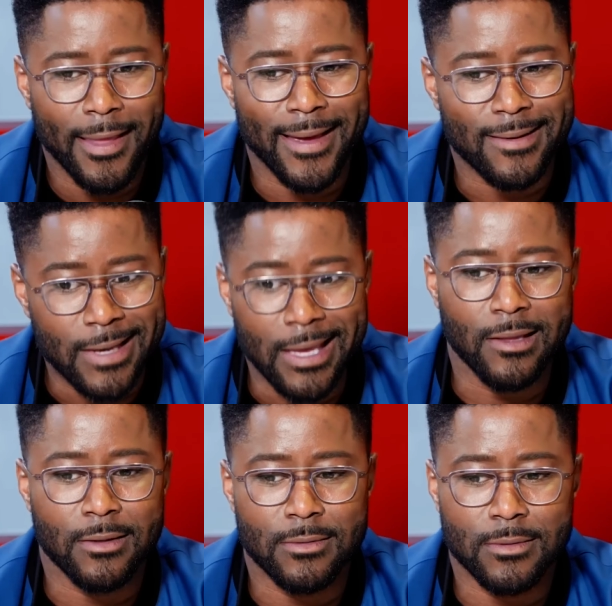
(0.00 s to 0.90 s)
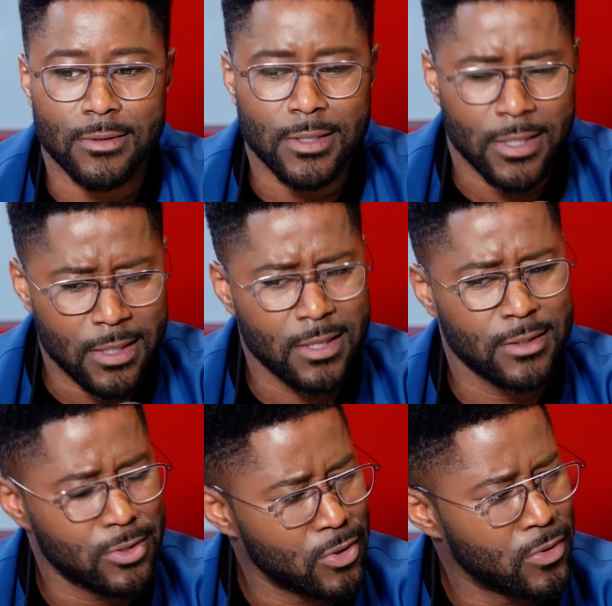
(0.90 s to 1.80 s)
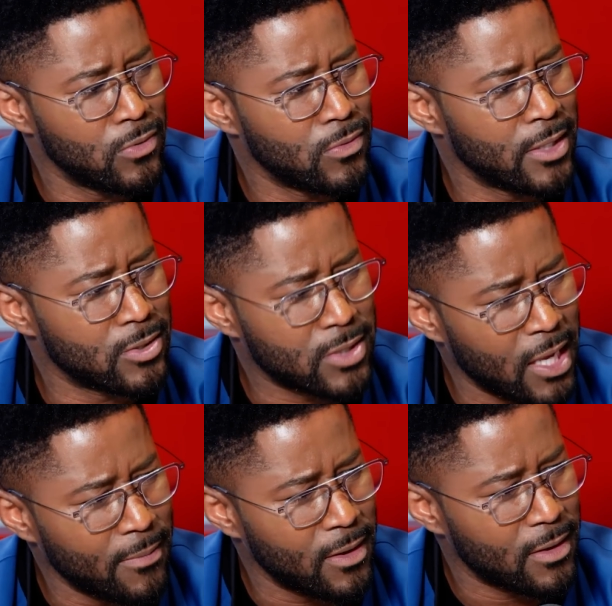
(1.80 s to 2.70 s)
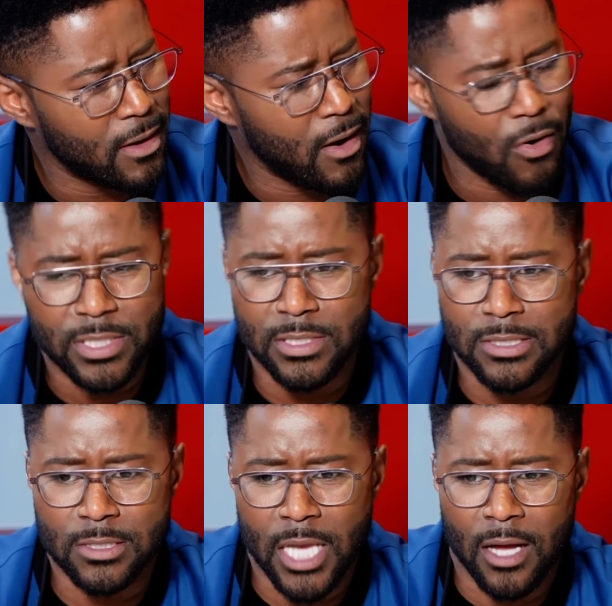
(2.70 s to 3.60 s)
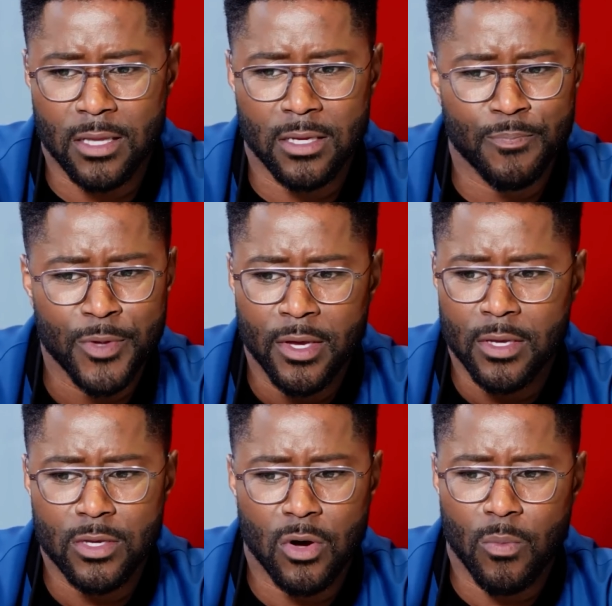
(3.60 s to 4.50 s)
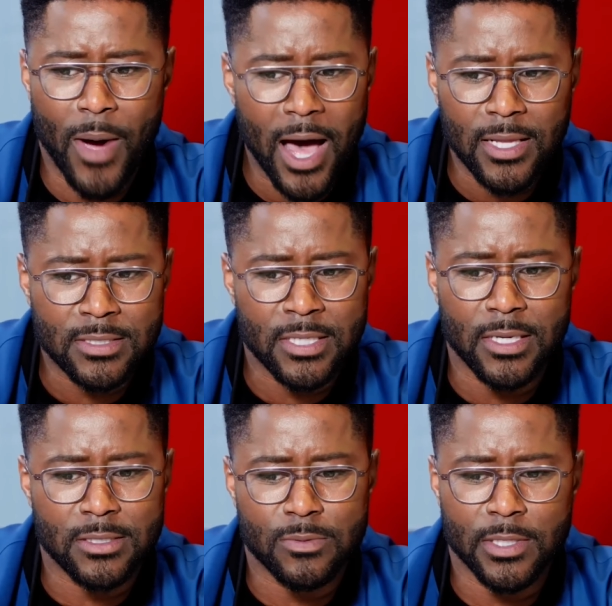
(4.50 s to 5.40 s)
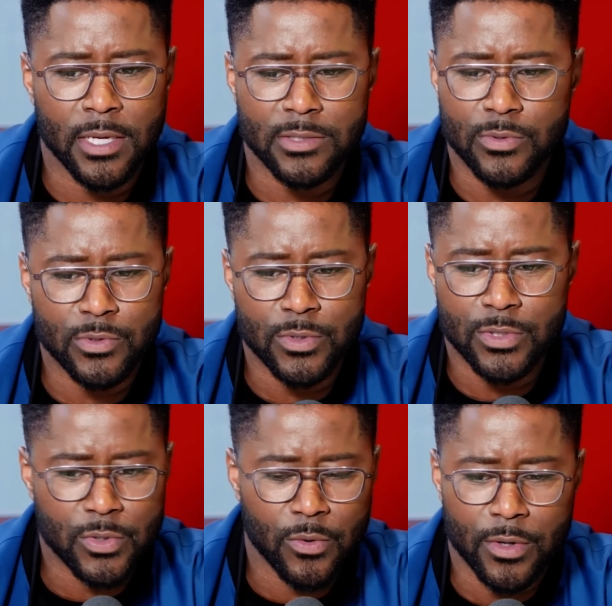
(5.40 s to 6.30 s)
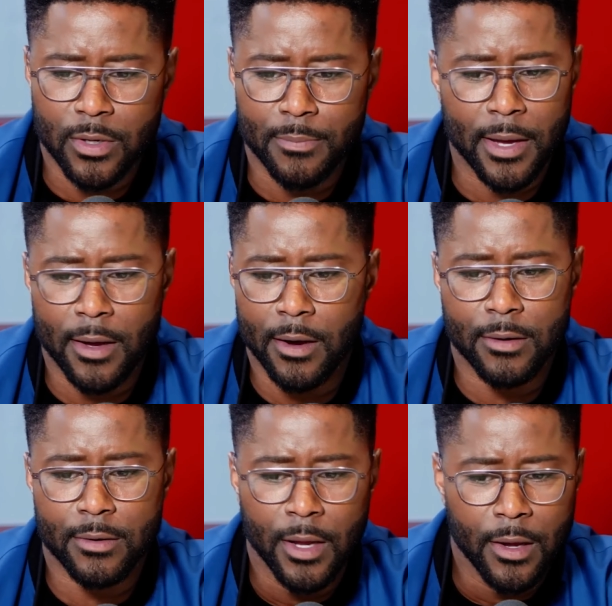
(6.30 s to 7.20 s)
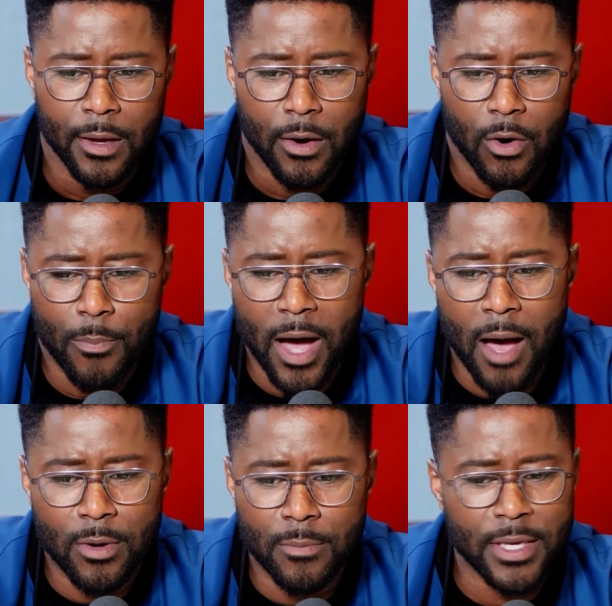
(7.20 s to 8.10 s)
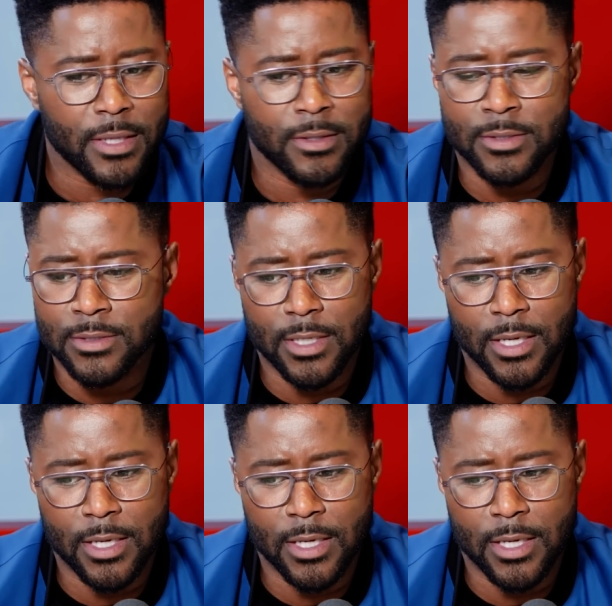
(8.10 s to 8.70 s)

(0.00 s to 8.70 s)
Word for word: like Nate, he can do entertainment? Oh, he's tackling, you know, politics because we're doing a story about Obama meeting